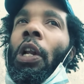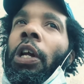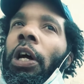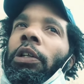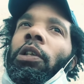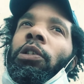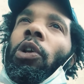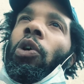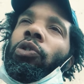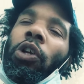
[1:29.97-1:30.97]

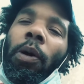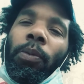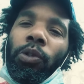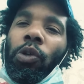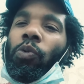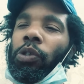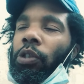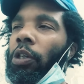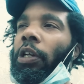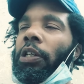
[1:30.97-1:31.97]
Underdog is coming through and
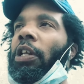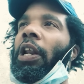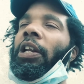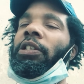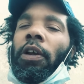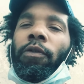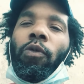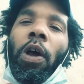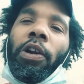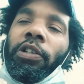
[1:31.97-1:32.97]
son. I stand like Seth
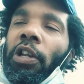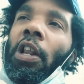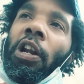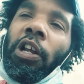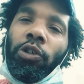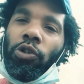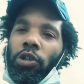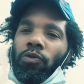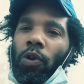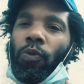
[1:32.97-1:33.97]
Rollins. Cause you
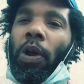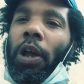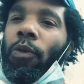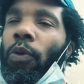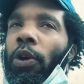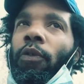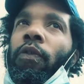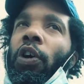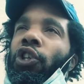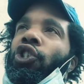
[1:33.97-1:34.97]
know I rock with a
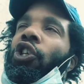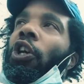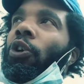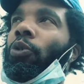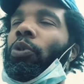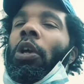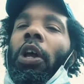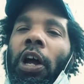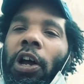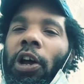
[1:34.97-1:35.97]
fucking shield
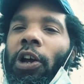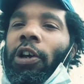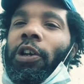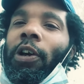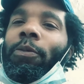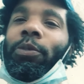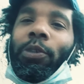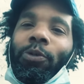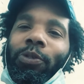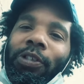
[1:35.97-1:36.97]
up, come
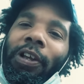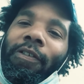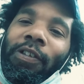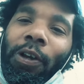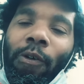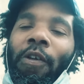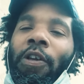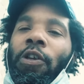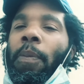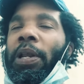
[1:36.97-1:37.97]
through, son. Yo,
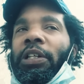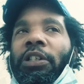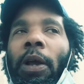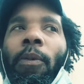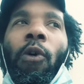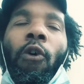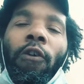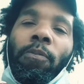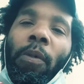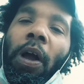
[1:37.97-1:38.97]
you better step
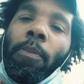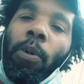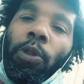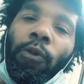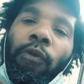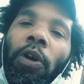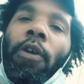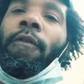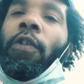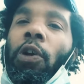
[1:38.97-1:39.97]
off my
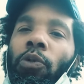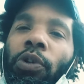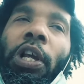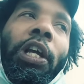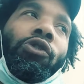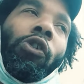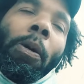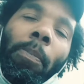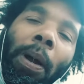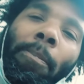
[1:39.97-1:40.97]
motherfucking field, nigga. Drop
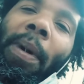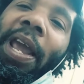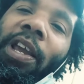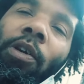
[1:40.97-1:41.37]
my mic.